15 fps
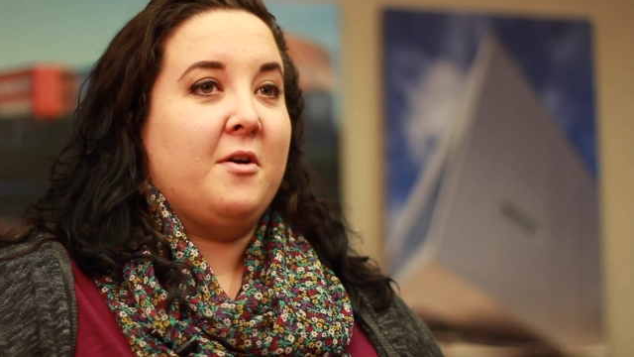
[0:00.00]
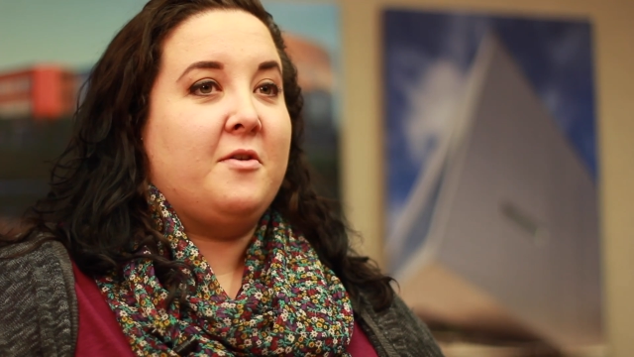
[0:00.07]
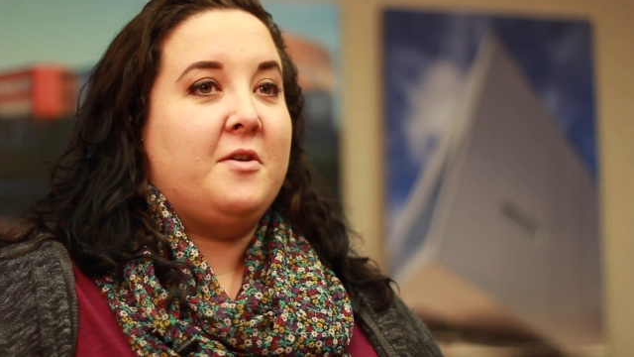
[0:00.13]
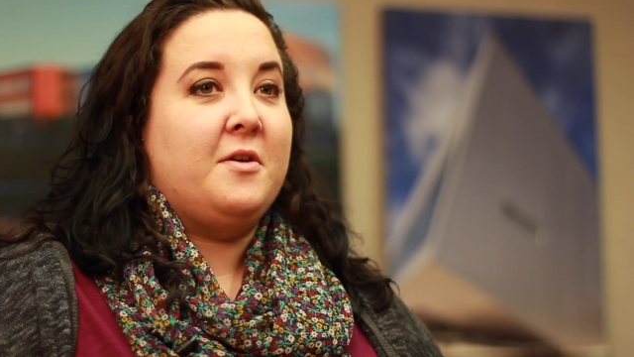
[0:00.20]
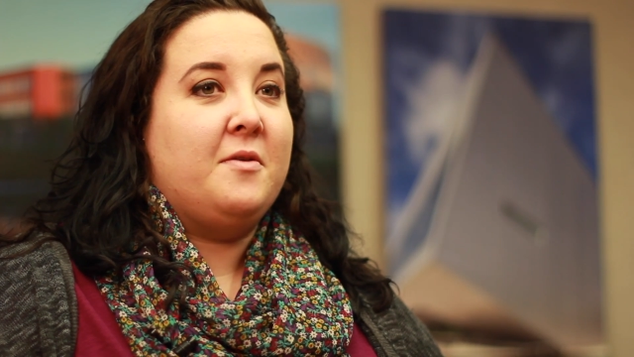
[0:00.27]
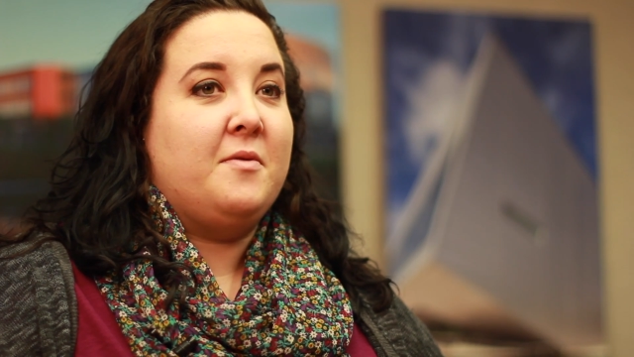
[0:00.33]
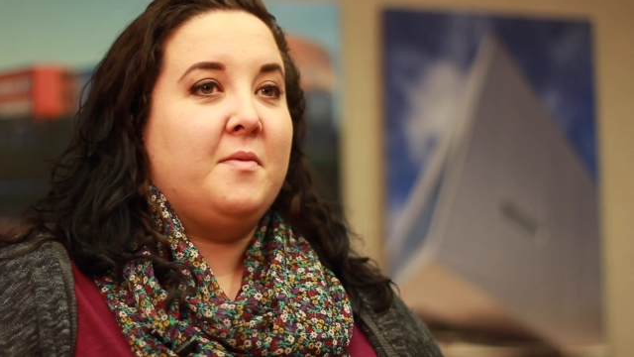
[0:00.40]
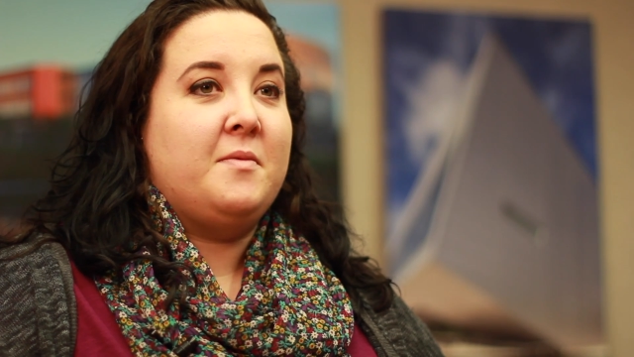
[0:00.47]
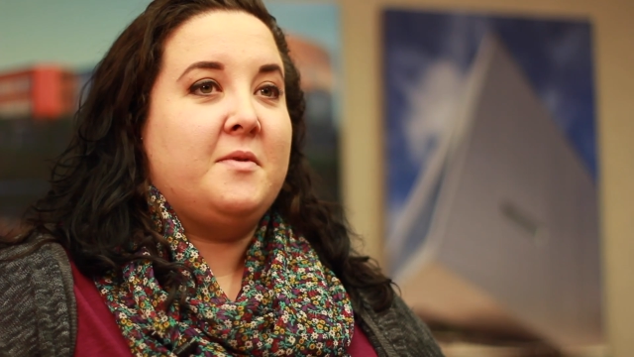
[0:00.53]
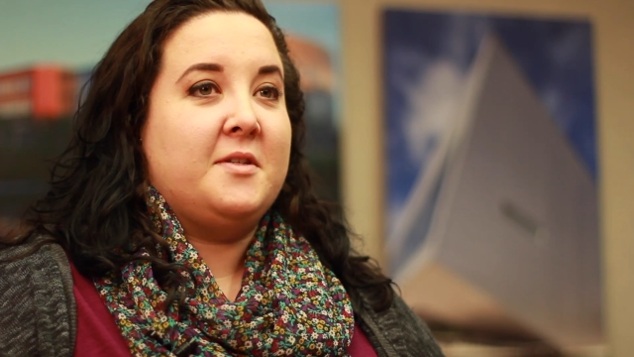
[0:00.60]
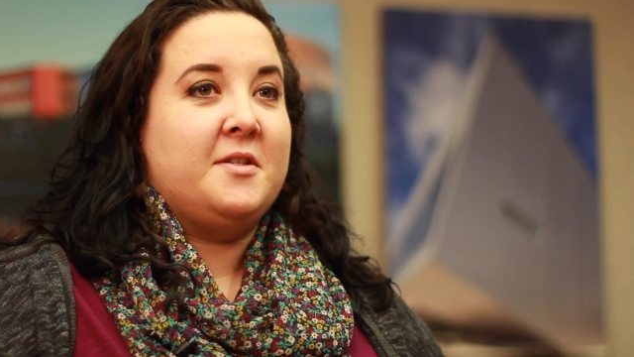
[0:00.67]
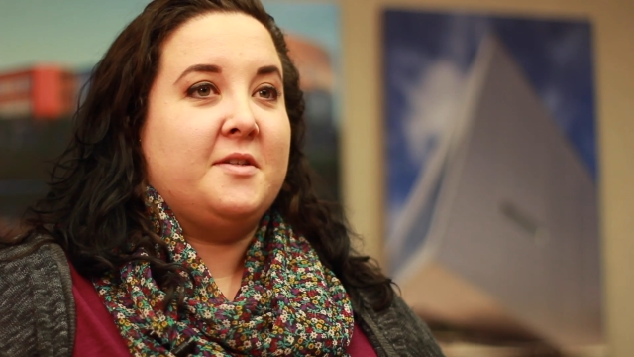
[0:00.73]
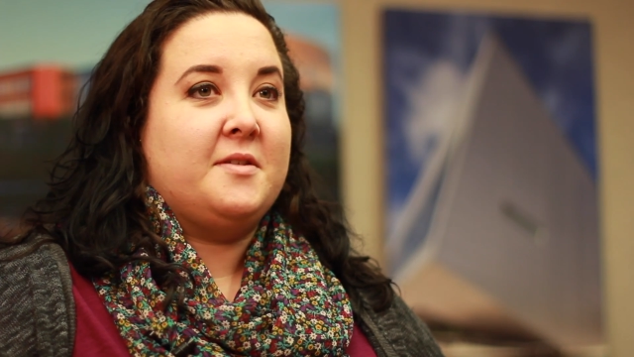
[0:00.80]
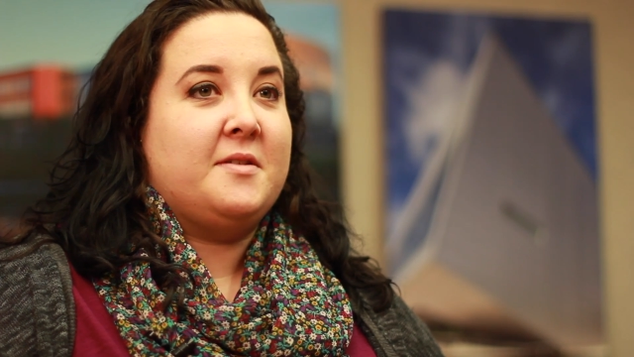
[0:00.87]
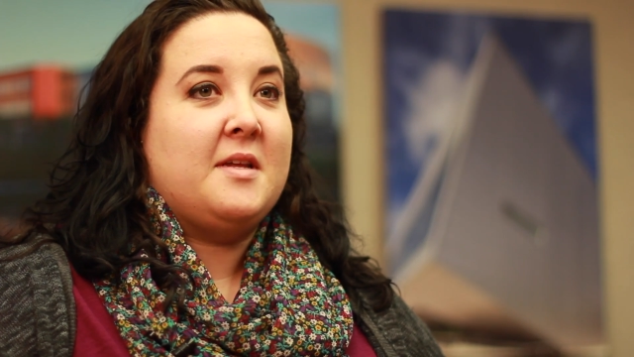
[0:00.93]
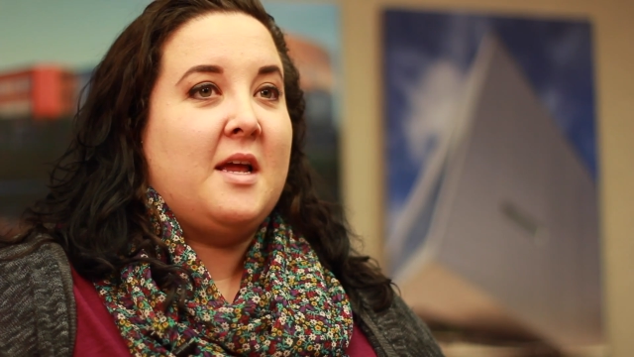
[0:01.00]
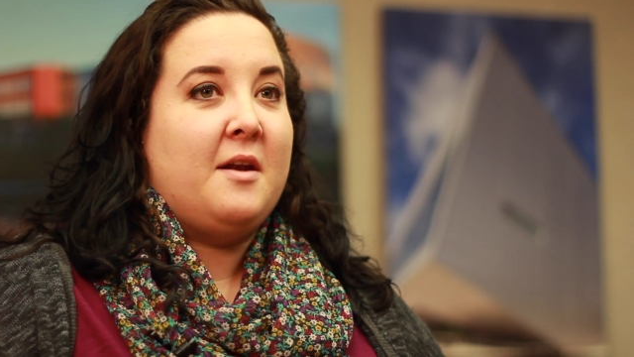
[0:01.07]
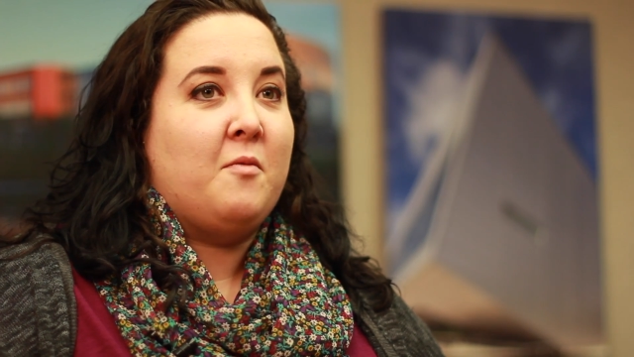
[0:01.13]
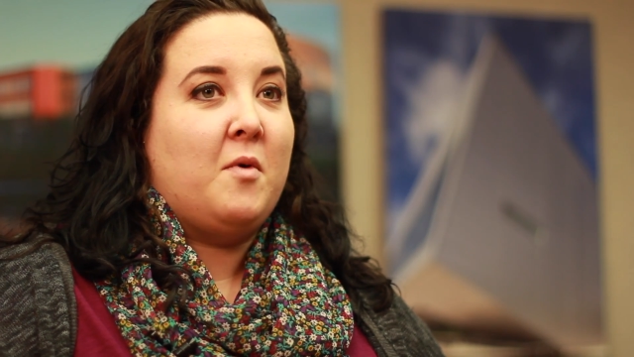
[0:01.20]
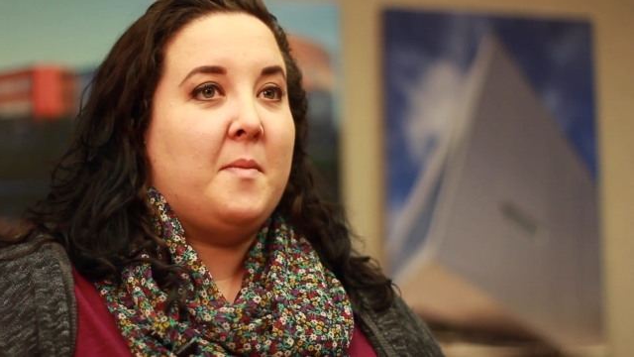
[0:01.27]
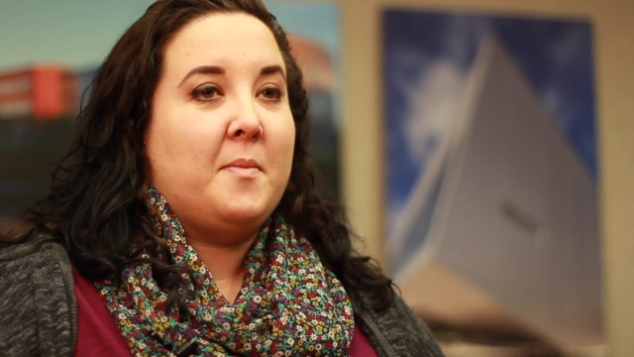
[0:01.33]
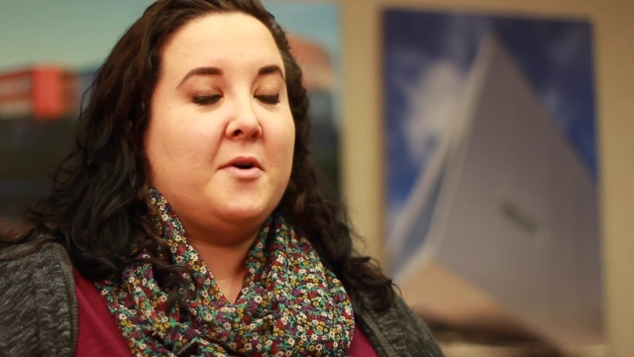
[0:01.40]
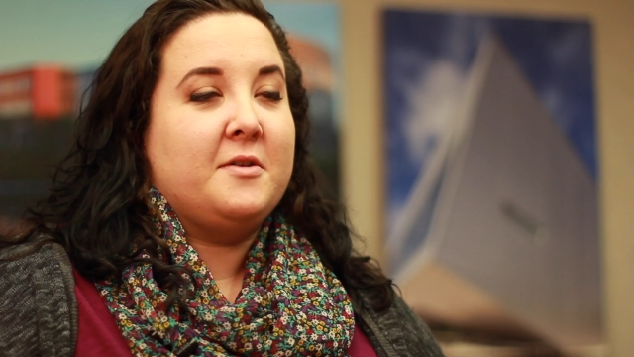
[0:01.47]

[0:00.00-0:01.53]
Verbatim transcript: or two to just send one